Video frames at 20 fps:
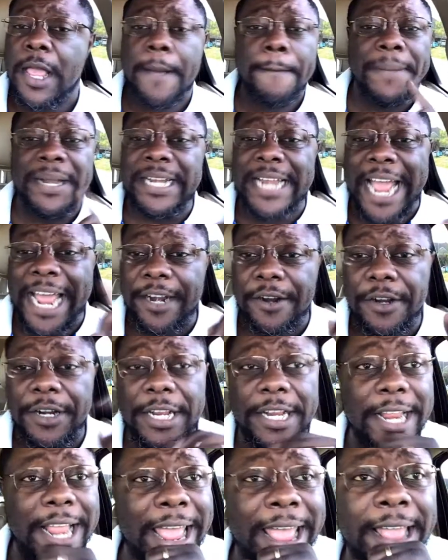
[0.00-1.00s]
But not
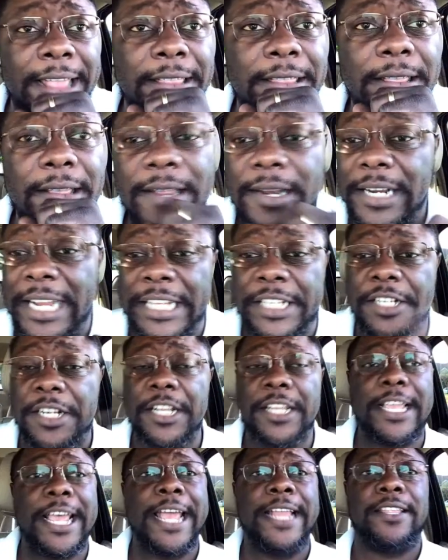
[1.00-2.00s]
only that, let's
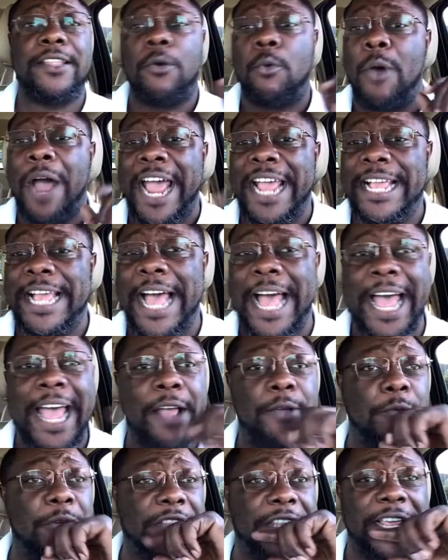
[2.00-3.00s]
look at the white guy
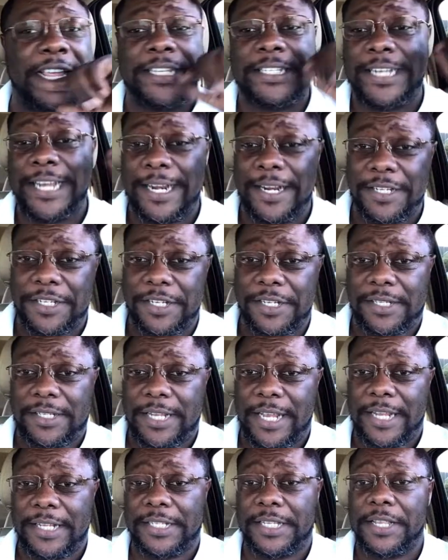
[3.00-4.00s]
with the intelligence
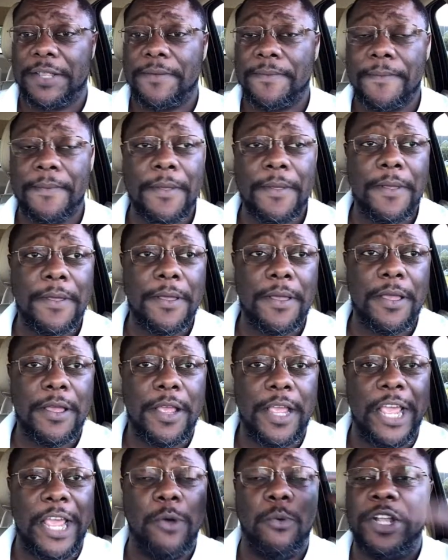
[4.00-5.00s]
testing,
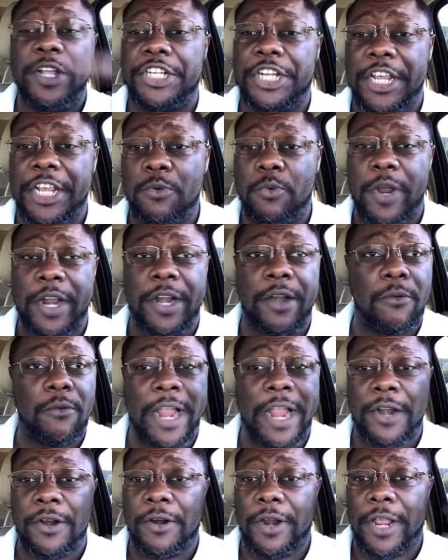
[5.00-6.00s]
in which he went
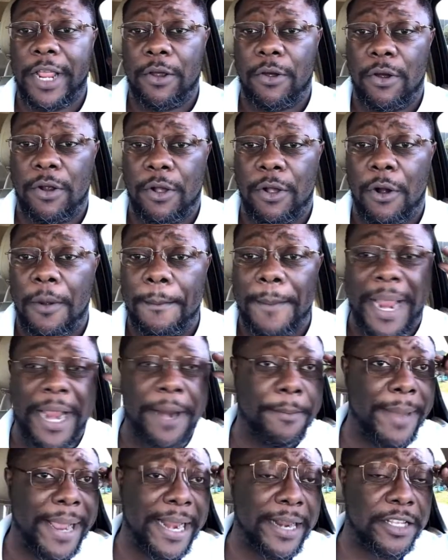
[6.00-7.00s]
around on
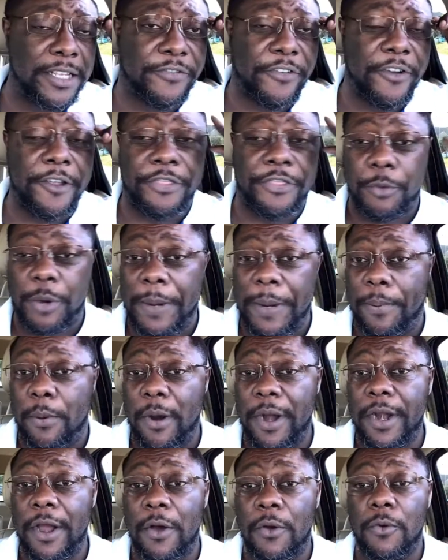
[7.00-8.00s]
Manosphere
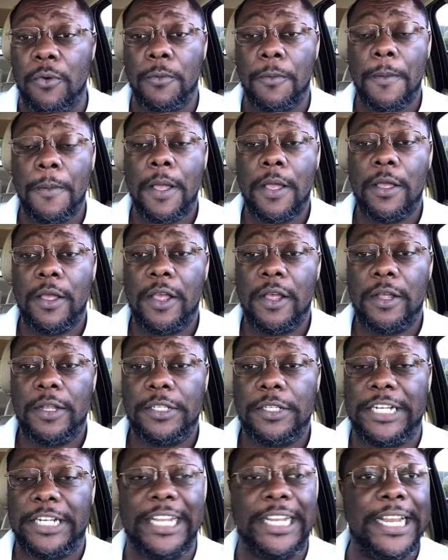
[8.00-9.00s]
3.0,
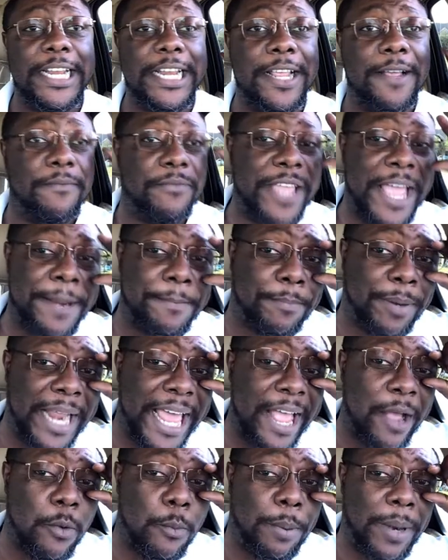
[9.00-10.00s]
telling them that
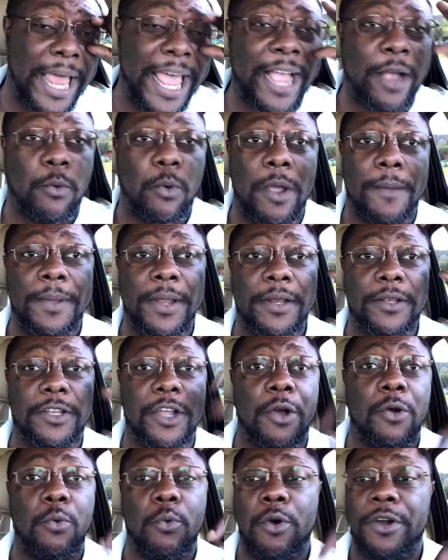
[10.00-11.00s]
black women
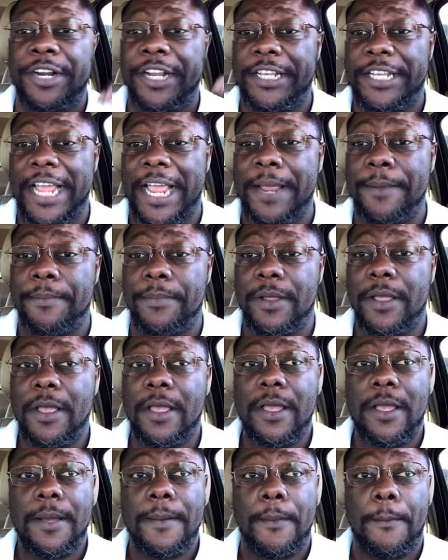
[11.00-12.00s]
don't want to date
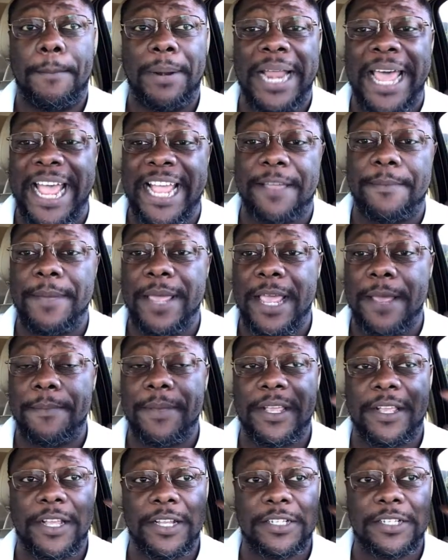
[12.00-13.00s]
black men
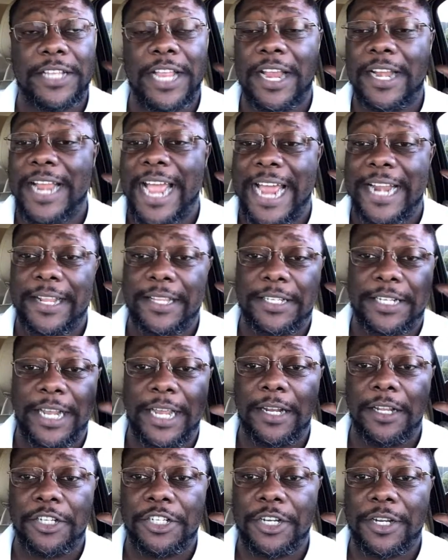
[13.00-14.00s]
because they're not
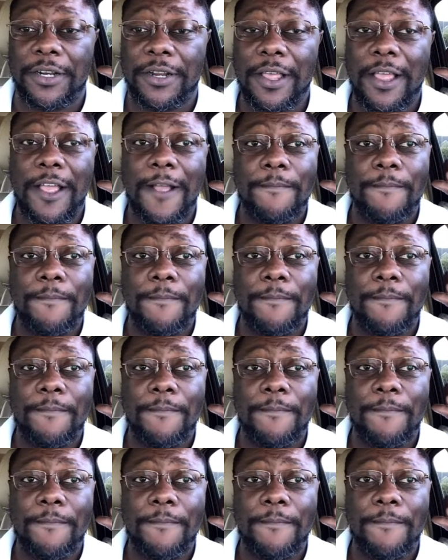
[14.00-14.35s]
intelligent.